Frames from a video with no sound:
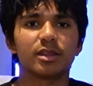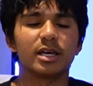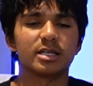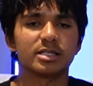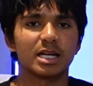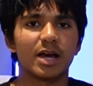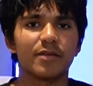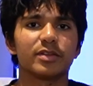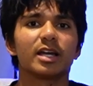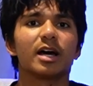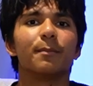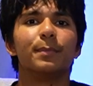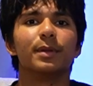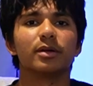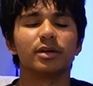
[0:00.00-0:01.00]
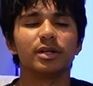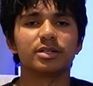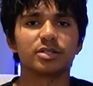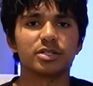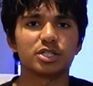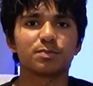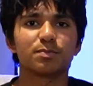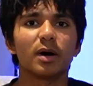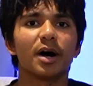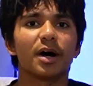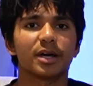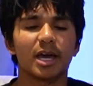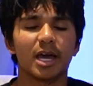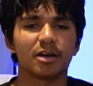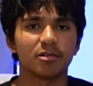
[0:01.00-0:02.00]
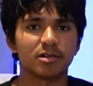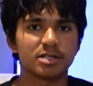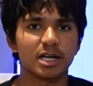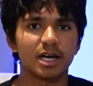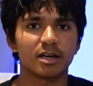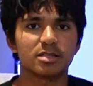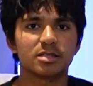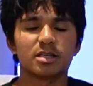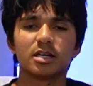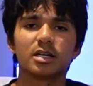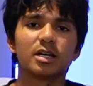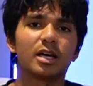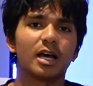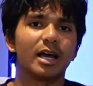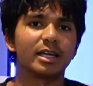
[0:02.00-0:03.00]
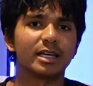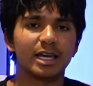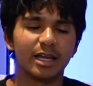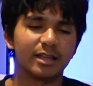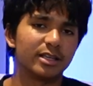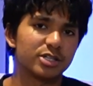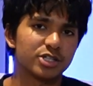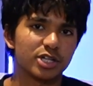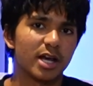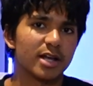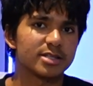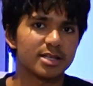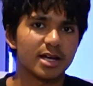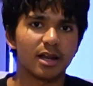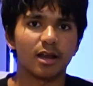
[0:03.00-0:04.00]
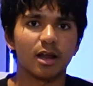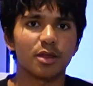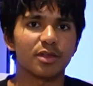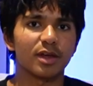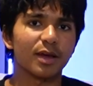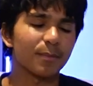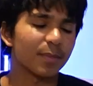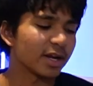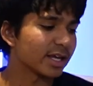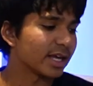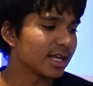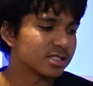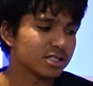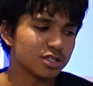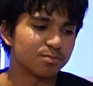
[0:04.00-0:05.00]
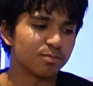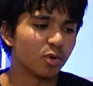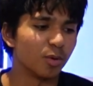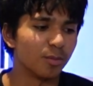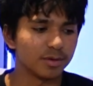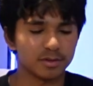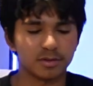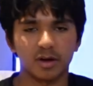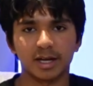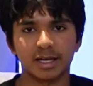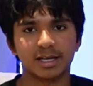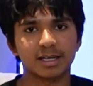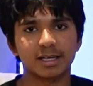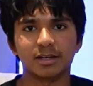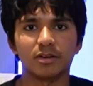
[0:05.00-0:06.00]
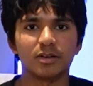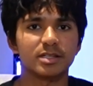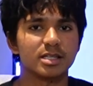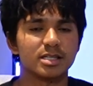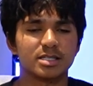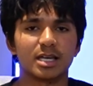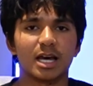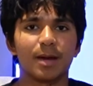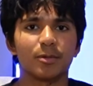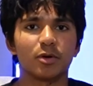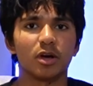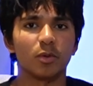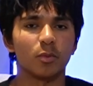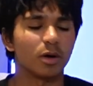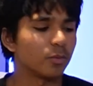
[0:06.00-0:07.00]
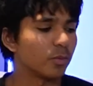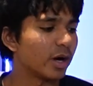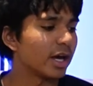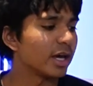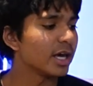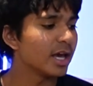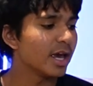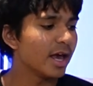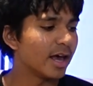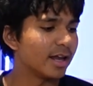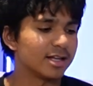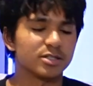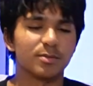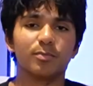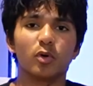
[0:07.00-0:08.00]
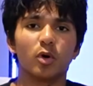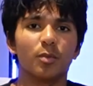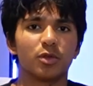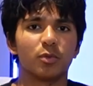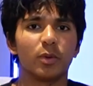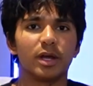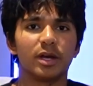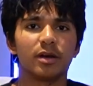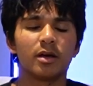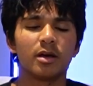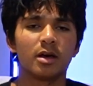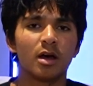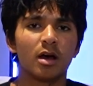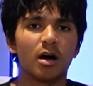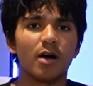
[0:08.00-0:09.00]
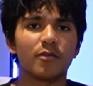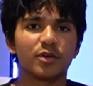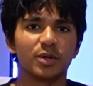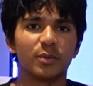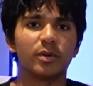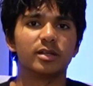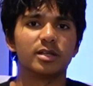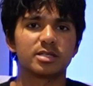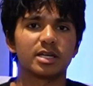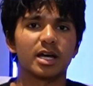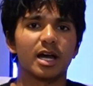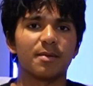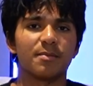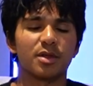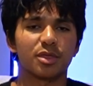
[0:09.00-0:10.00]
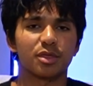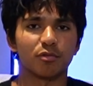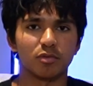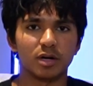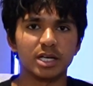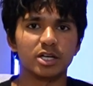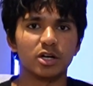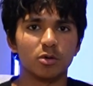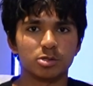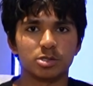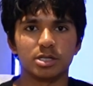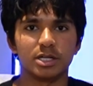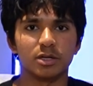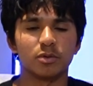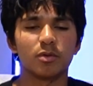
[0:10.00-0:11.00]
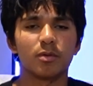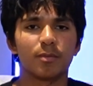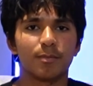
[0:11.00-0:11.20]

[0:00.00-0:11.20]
things and having that ability to spark counter-attacks and get these chances out of nothing. But against this Bournemouth side, I can only see this game going one way, and that's a Bournemouth win. I've got them winning this game 3-0